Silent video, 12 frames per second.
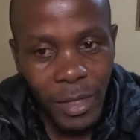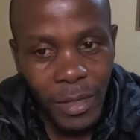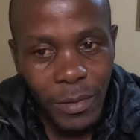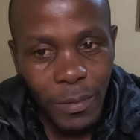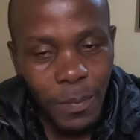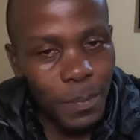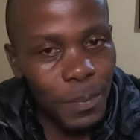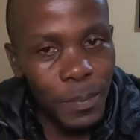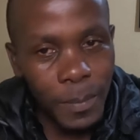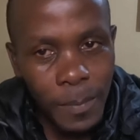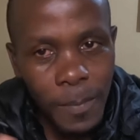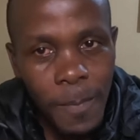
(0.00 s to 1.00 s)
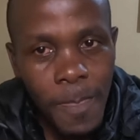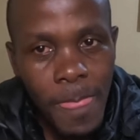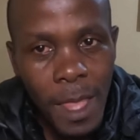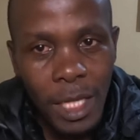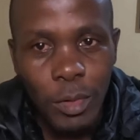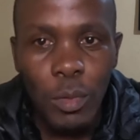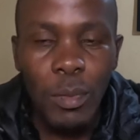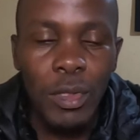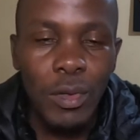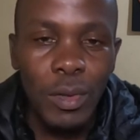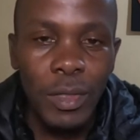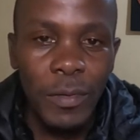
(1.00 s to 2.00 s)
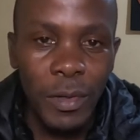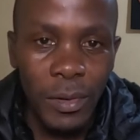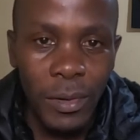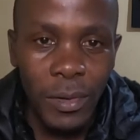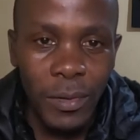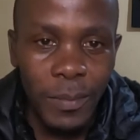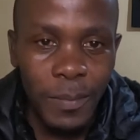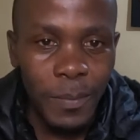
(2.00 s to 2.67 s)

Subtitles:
AU, it will be good for